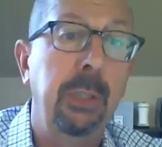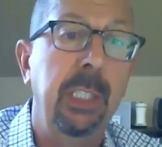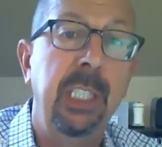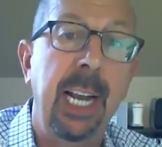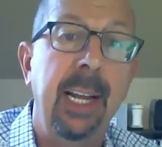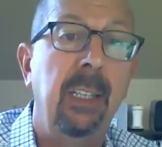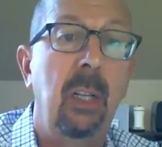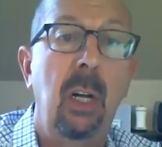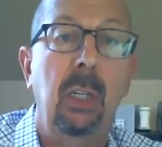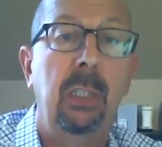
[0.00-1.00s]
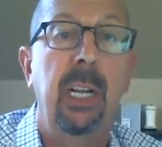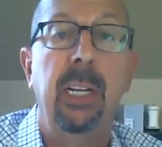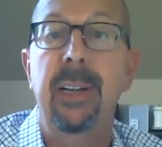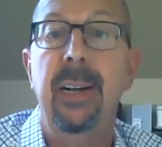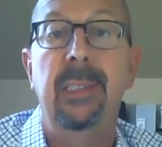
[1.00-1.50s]
voltage analog
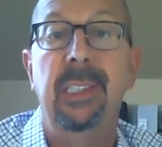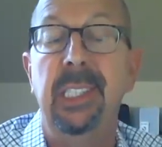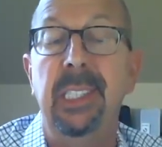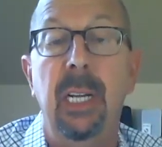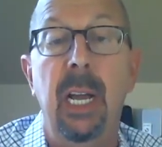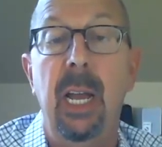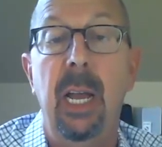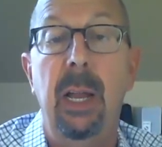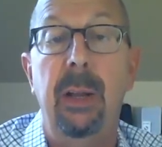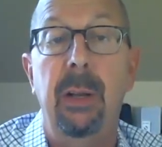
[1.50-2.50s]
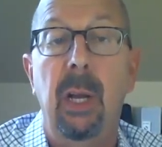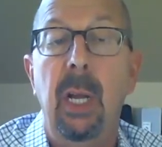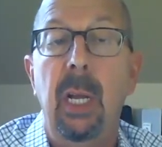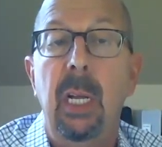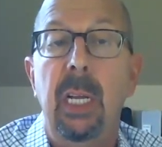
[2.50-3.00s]
technology. And
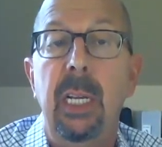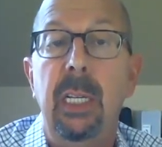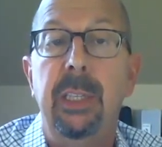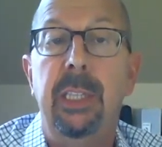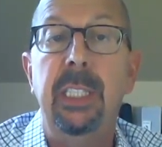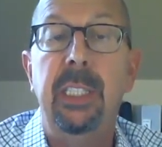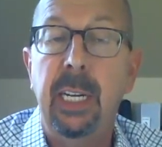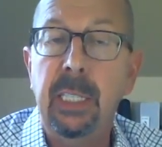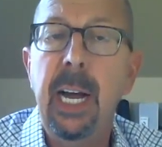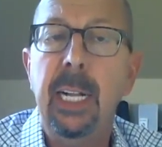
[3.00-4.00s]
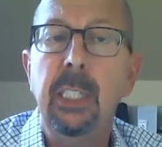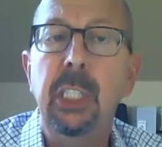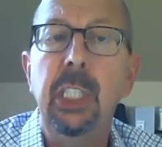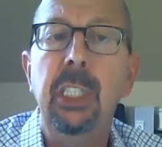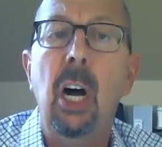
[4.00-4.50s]
the
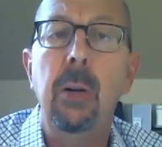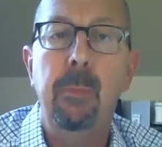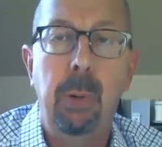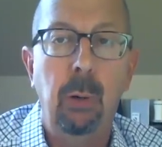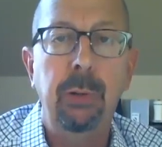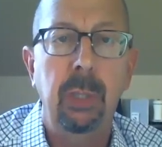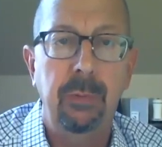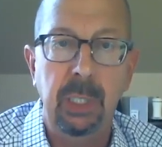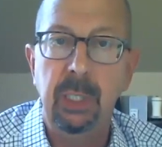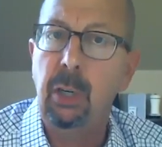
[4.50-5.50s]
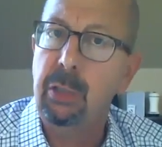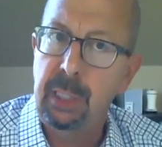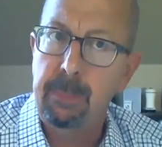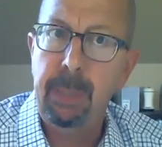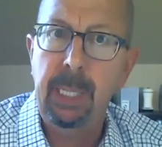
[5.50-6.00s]
technologies on both of these, our
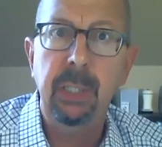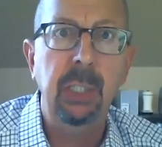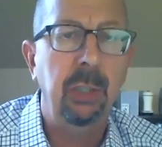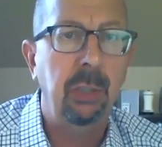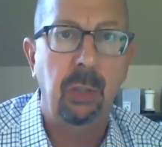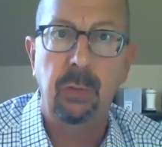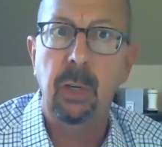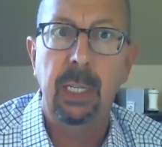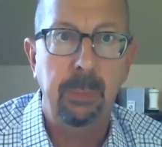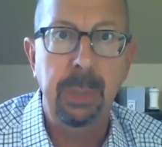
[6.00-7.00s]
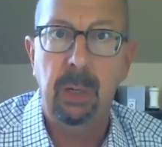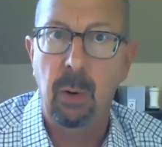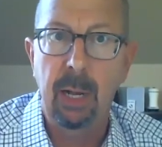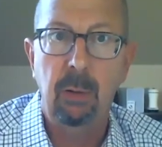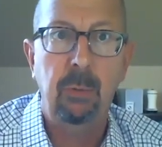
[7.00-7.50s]
SIP paging server has been
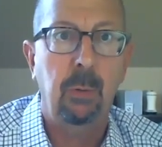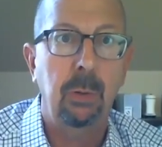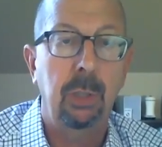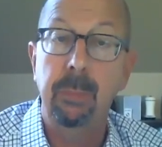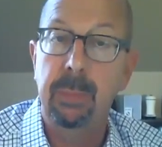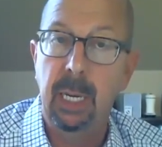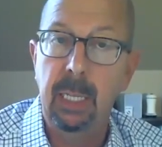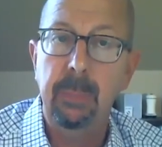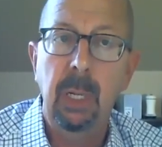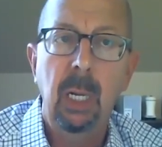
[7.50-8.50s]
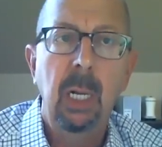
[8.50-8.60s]
around for some time.